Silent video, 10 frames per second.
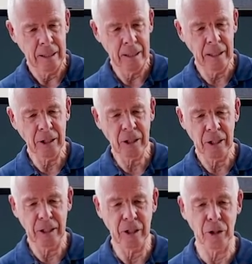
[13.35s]
this
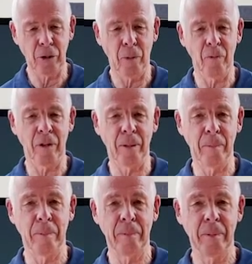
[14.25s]
is a soap film.
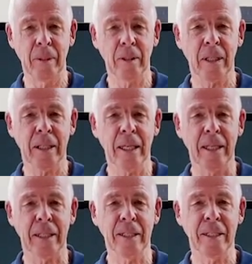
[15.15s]
Look at that.